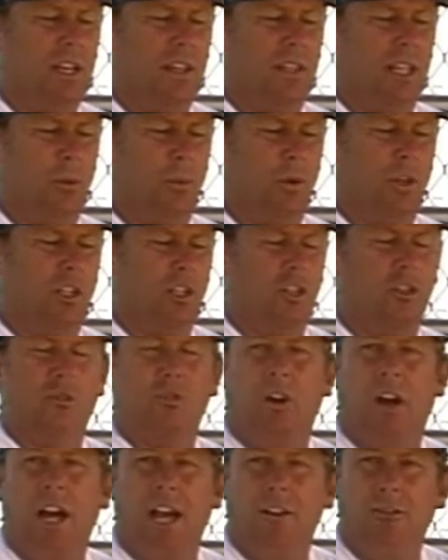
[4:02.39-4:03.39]
that were going to
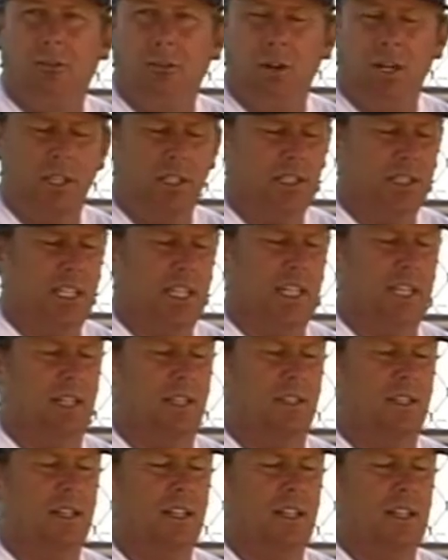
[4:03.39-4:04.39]
drive runs in.